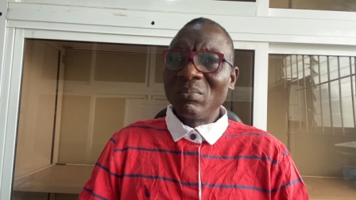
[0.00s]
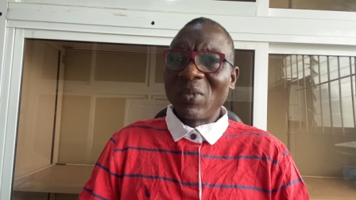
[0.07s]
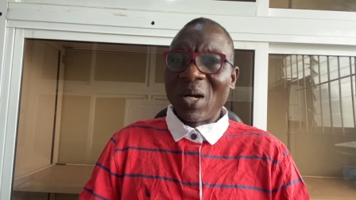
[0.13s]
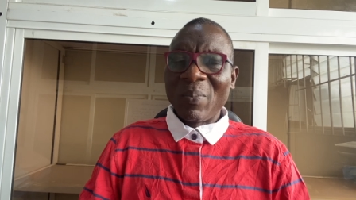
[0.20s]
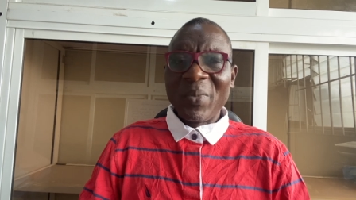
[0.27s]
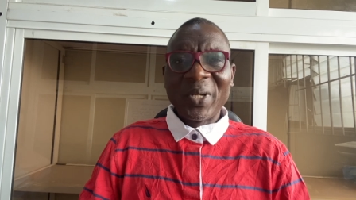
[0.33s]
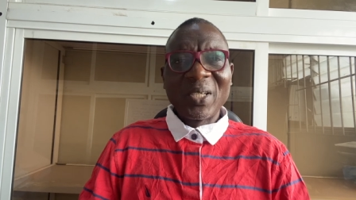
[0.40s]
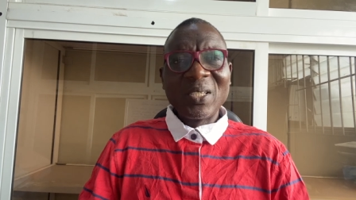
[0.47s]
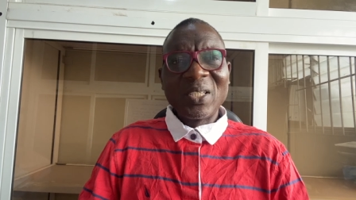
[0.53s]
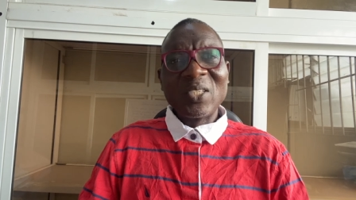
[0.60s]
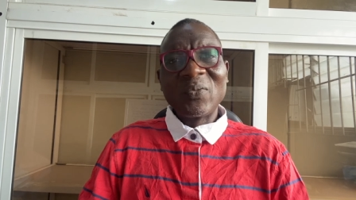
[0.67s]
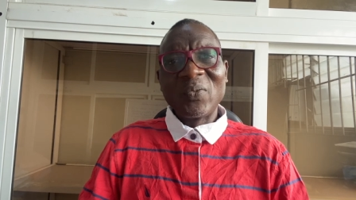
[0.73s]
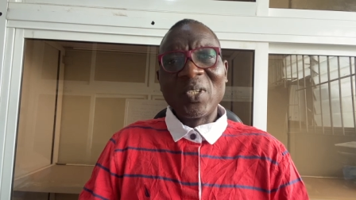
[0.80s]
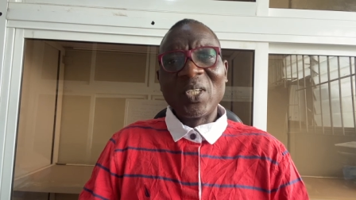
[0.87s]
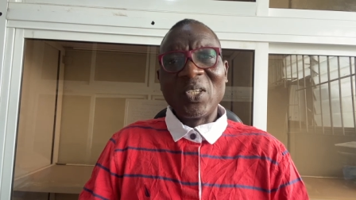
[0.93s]
I'm making this
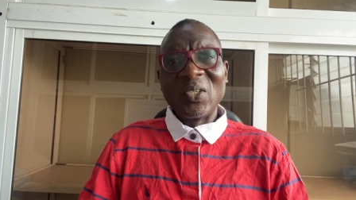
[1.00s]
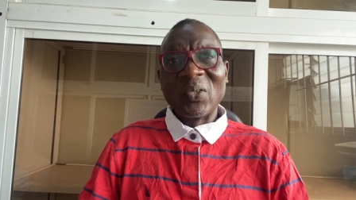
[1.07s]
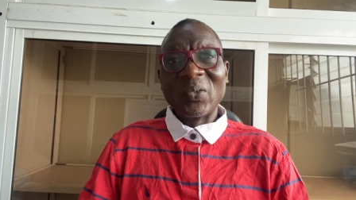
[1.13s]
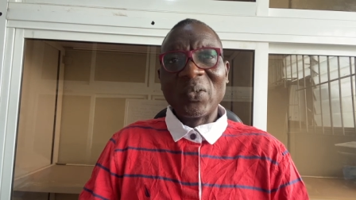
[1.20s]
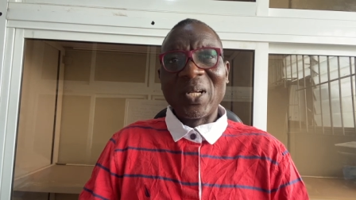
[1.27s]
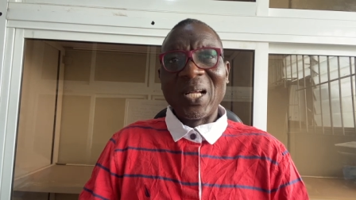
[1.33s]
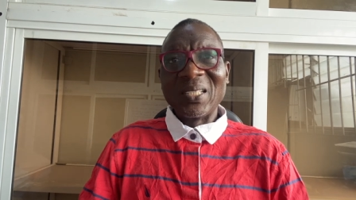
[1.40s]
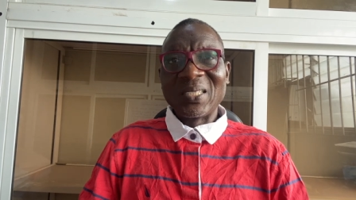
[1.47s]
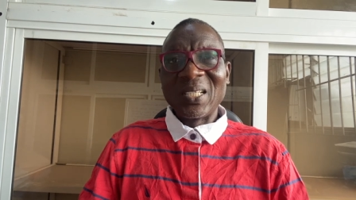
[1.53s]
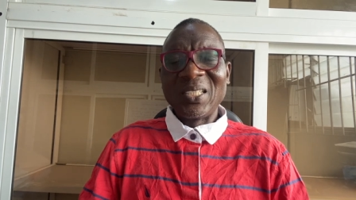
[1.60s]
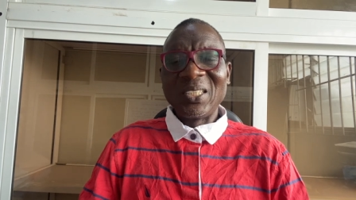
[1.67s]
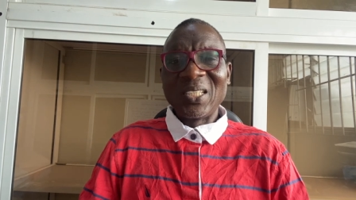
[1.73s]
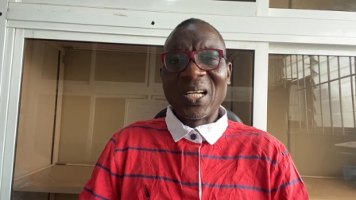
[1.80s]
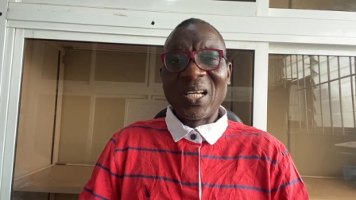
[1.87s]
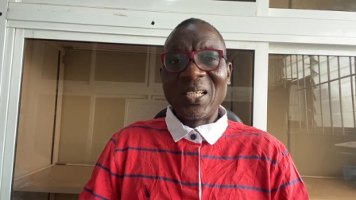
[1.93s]
video
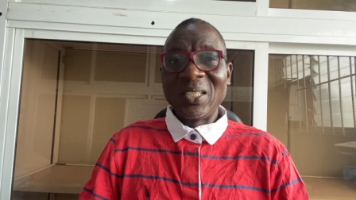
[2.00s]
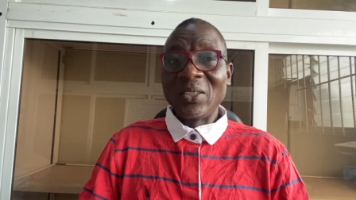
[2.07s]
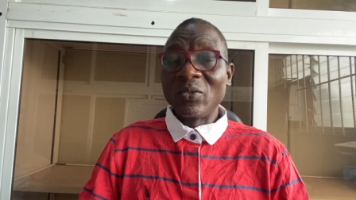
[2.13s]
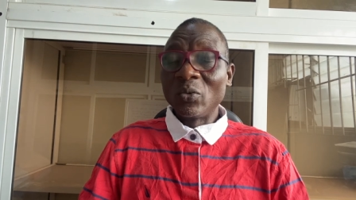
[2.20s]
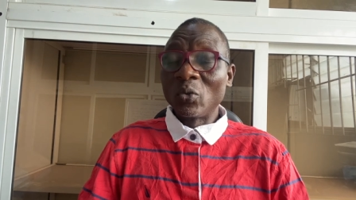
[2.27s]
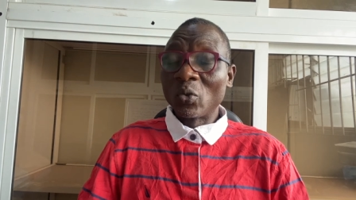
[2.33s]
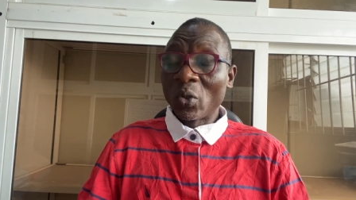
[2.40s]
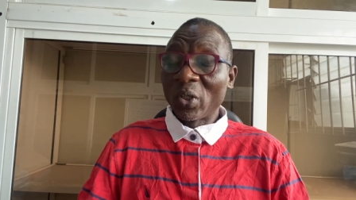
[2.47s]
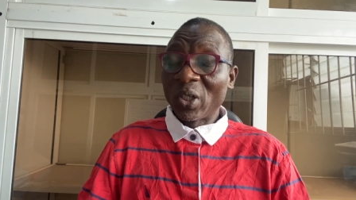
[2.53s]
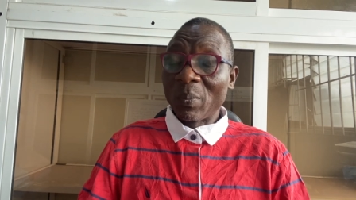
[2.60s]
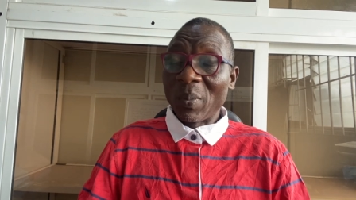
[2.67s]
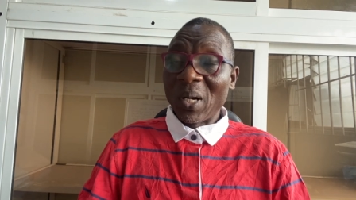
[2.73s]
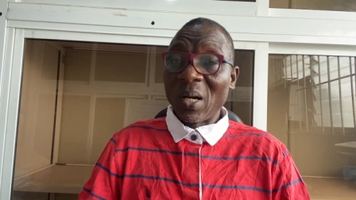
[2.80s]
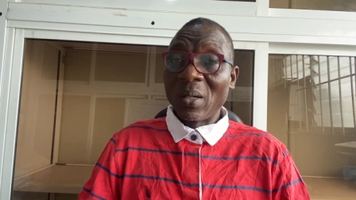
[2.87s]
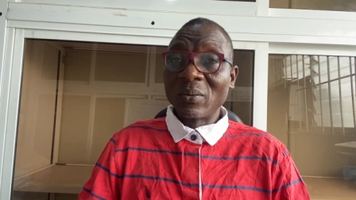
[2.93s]
essentially to talk
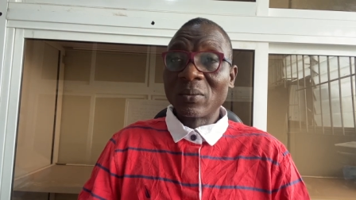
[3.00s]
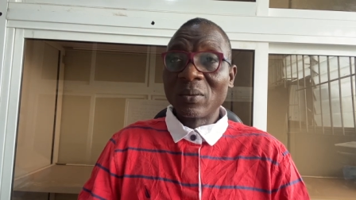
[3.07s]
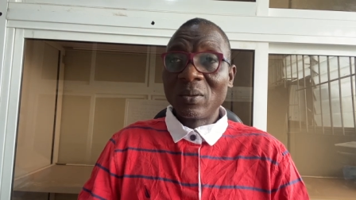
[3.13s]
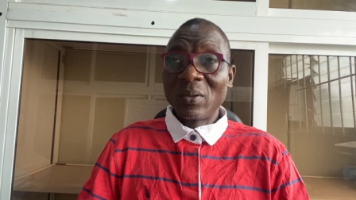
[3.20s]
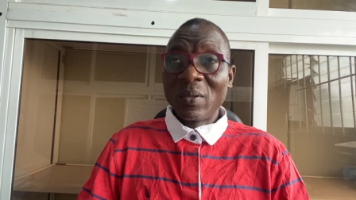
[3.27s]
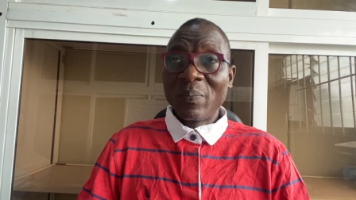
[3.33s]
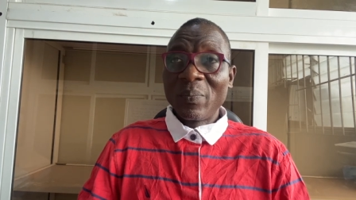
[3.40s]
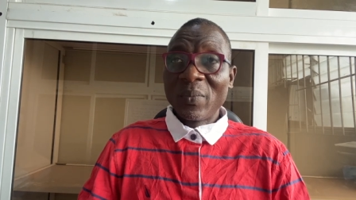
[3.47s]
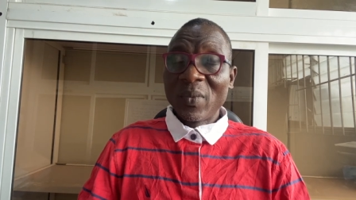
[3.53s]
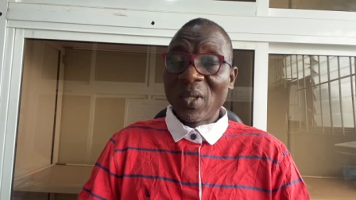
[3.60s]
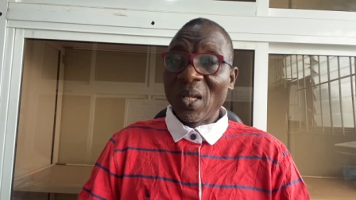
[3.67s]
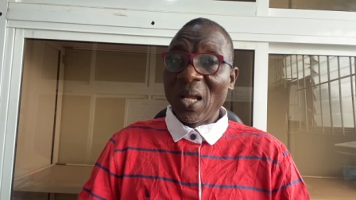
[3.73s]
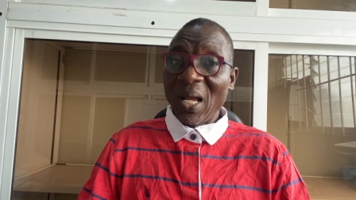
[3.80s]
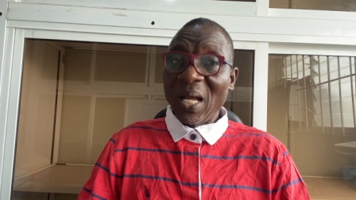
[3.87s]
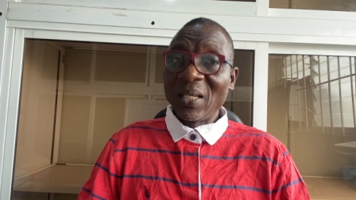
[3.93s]
about
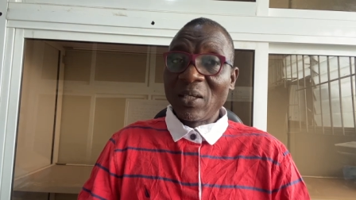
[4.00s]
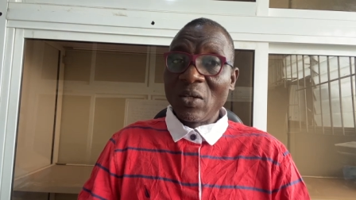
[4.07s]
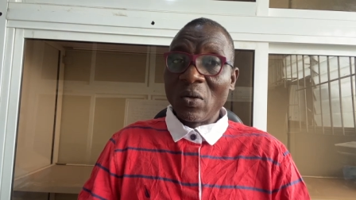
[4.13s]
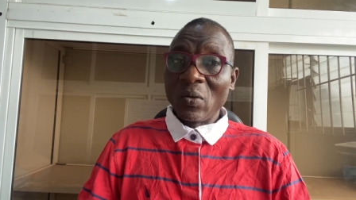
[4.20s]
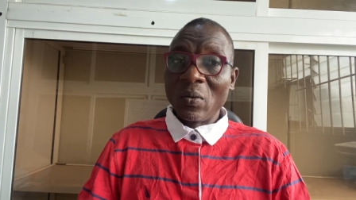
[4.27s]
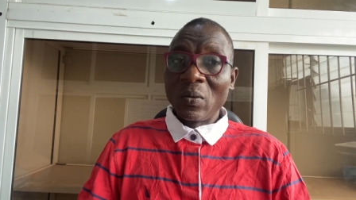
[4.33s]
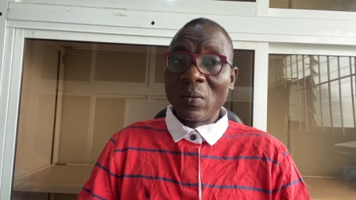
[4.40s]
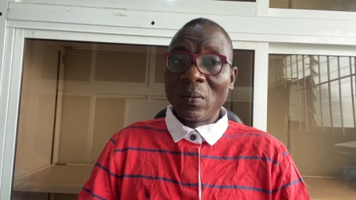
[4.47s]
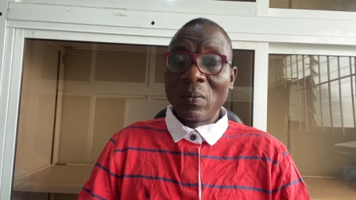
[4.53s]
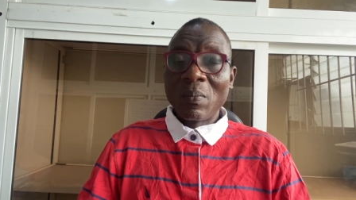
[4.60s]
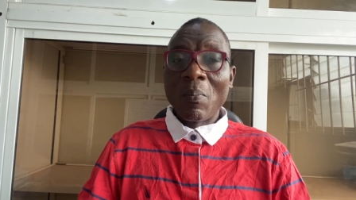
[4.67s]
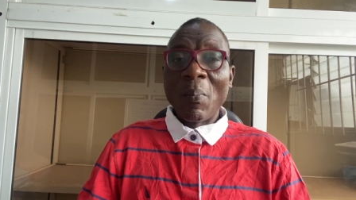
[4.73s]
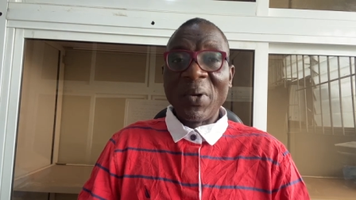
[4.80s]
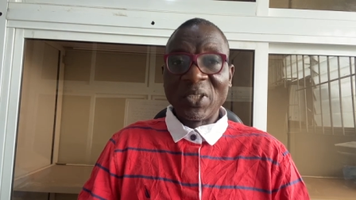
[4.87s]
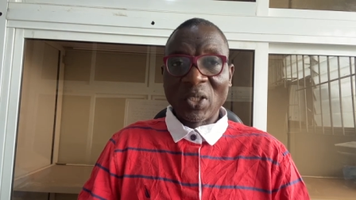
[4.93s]
ethno
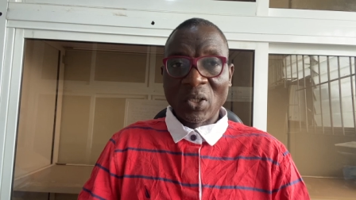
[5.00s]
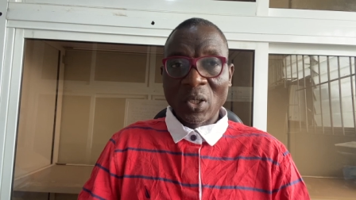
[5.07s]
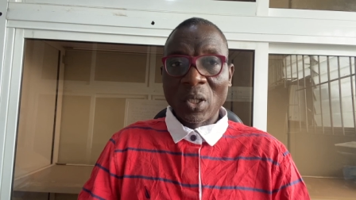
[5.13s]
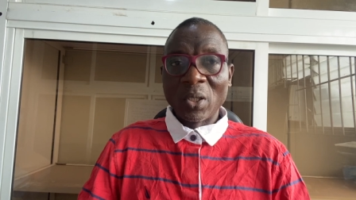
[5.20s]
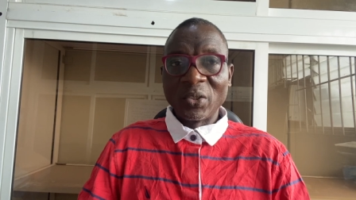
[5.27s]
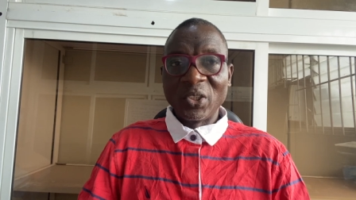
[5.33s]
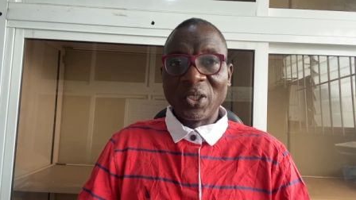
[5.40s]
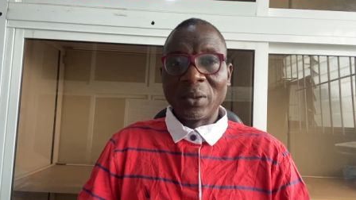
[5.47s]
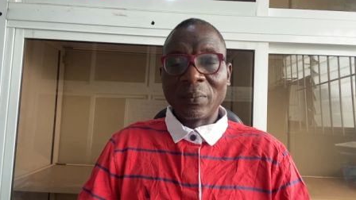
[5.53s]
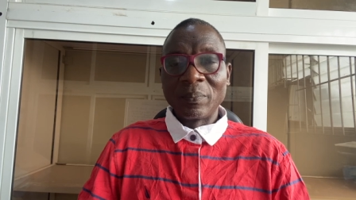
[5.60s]
methodology.